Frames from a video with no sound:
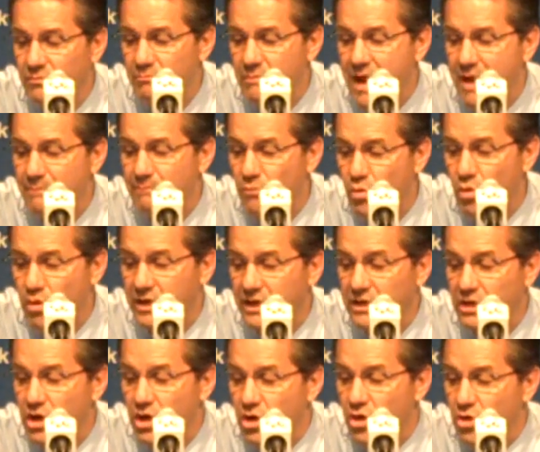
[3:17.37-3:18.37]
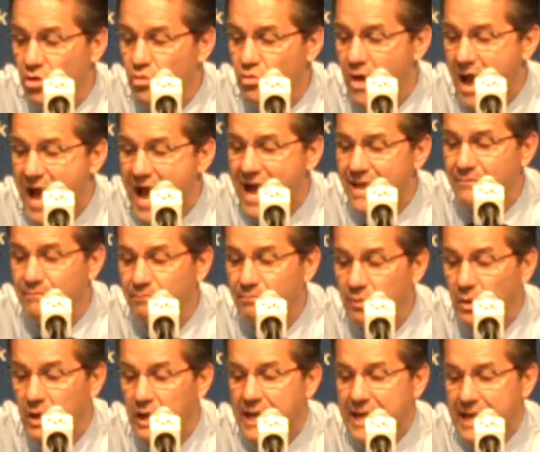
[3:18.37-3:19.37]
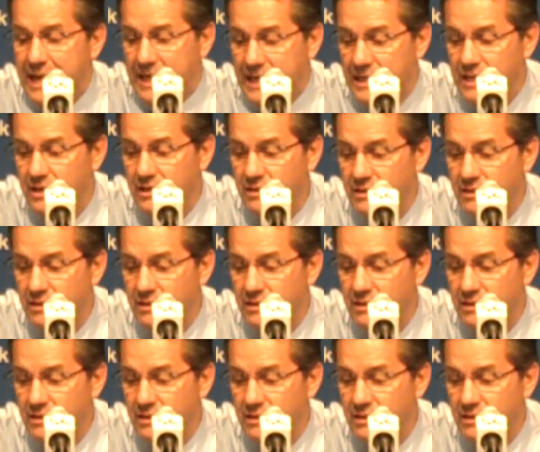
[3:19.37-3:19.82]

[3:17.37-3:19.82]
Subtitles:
Matt Morgan, who hadn't played